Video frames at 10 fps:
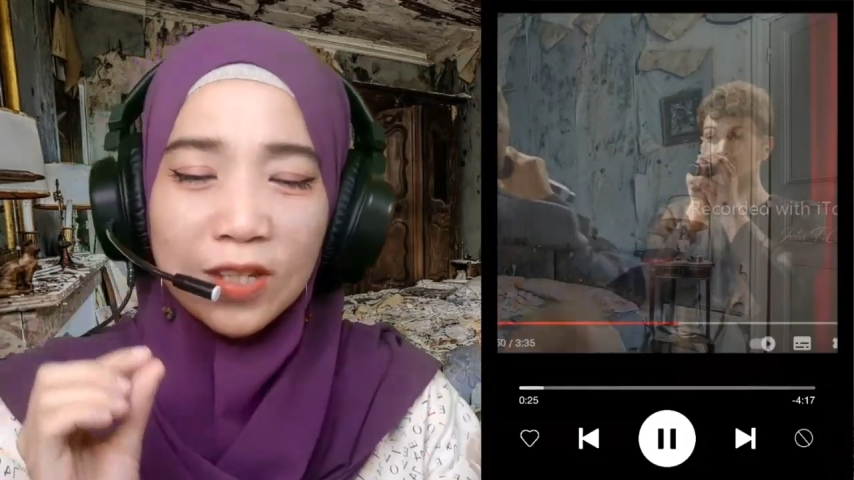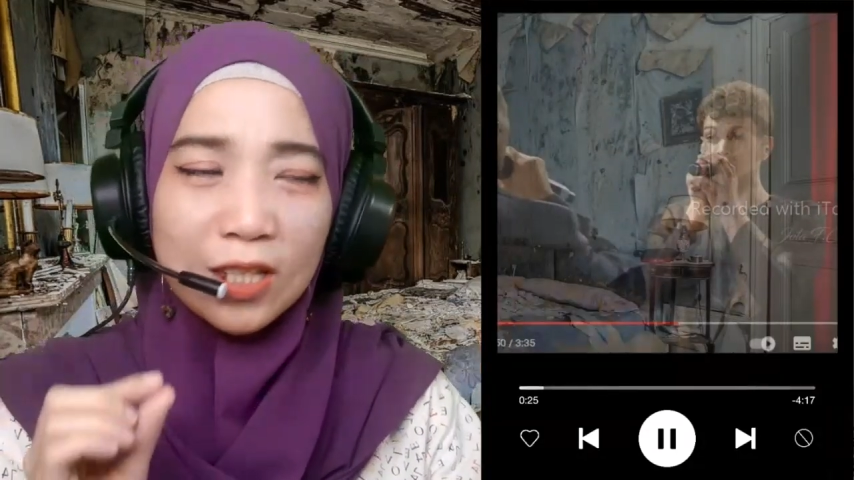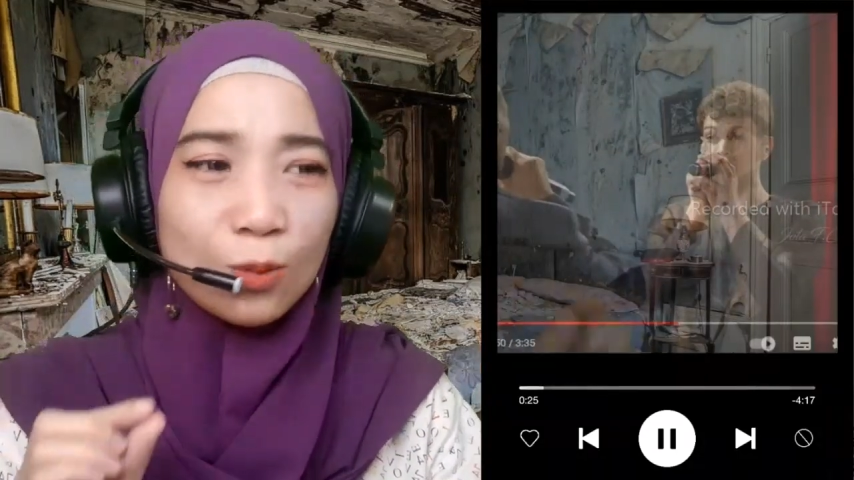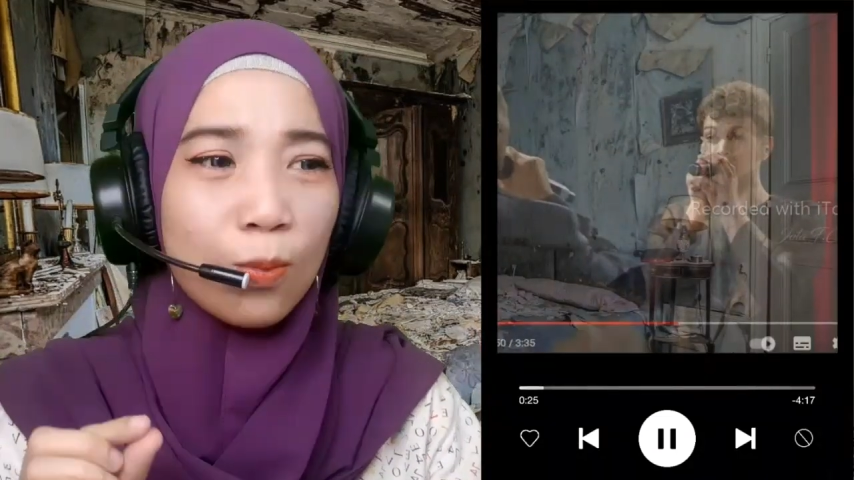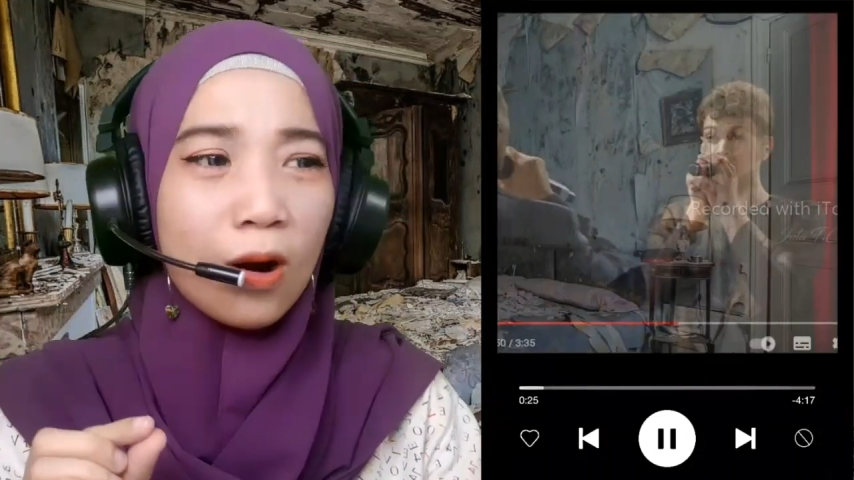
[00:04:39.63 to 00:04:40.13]

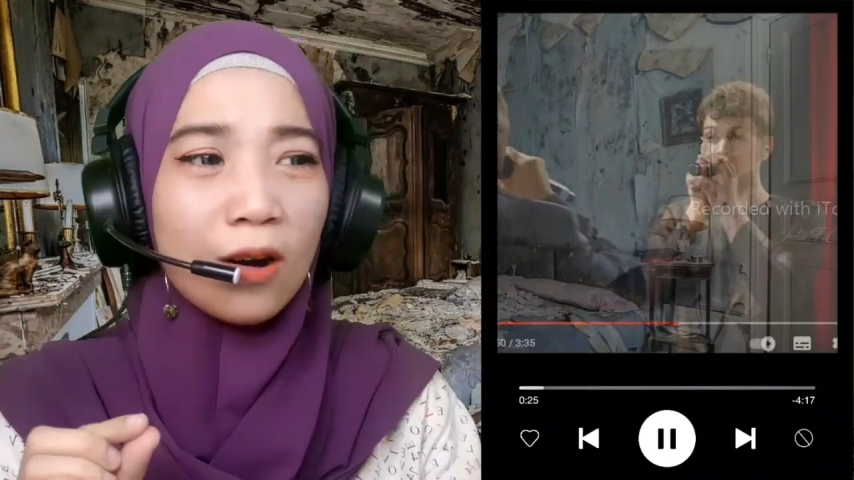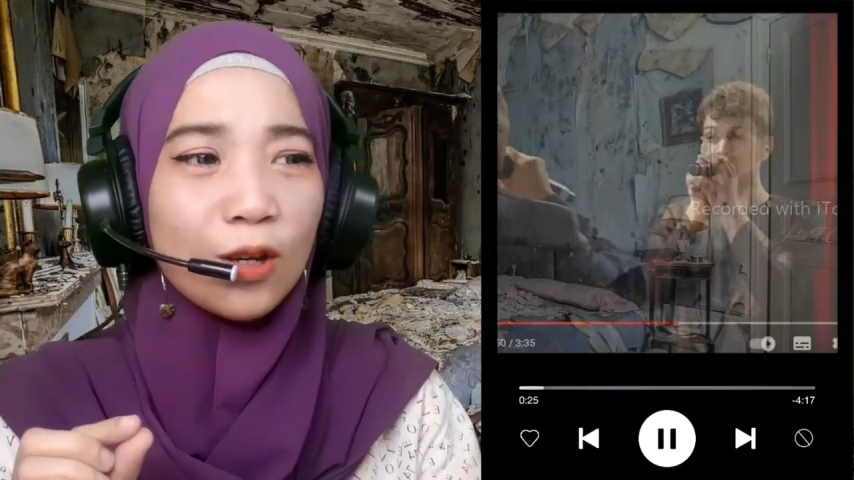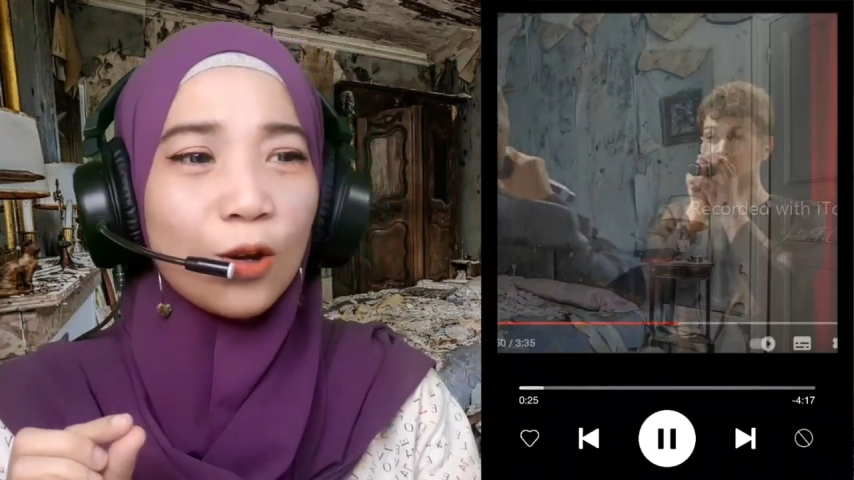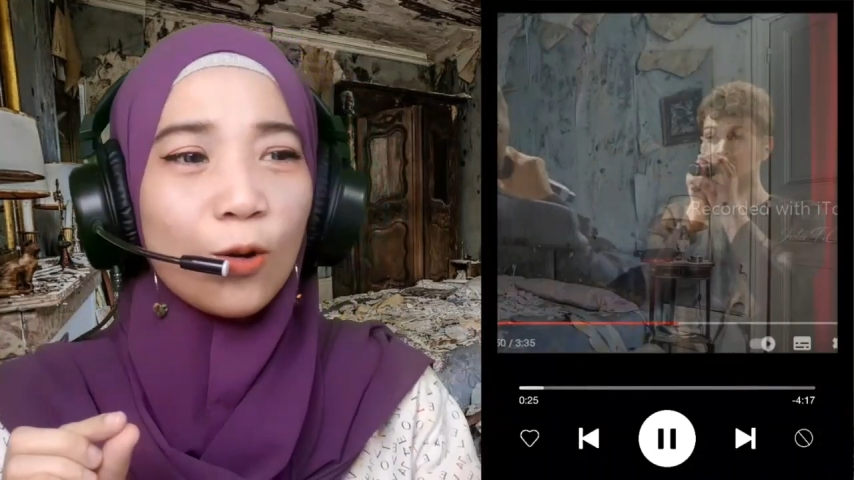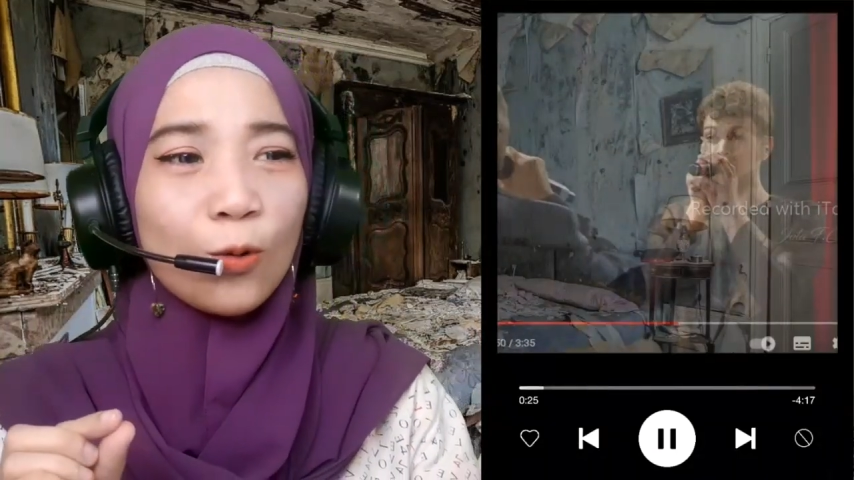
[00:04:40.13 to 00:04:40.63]
this
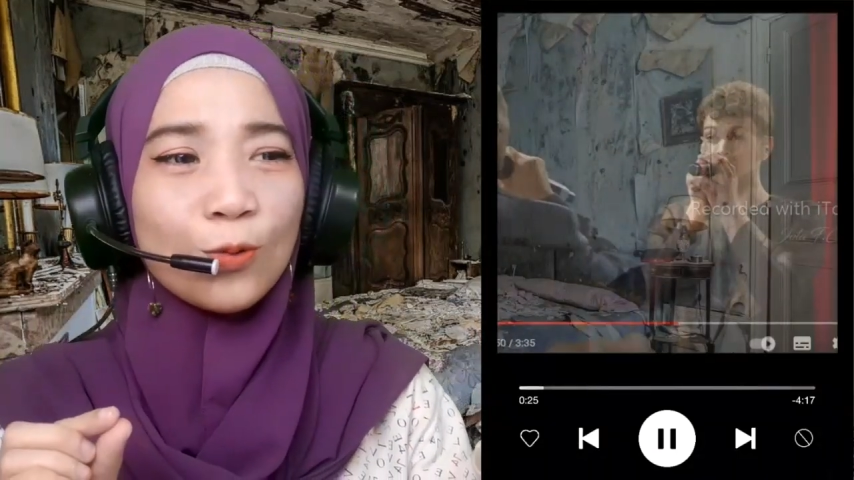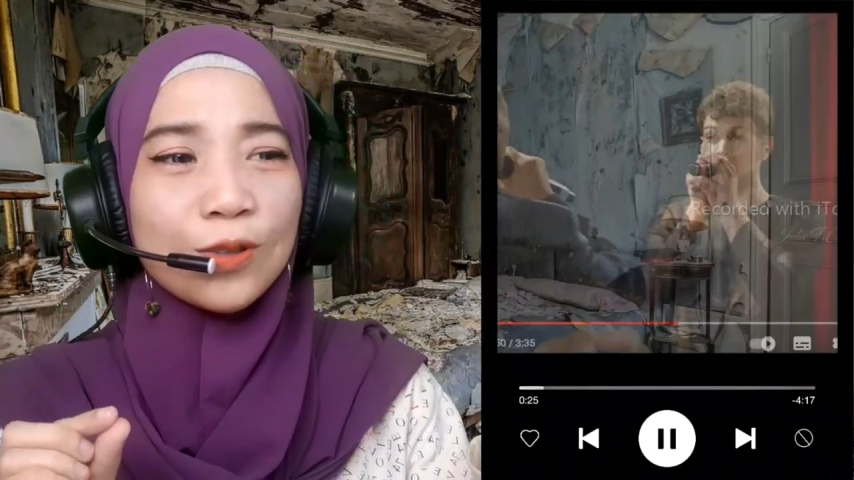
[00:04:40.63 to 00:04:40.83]
part, you know.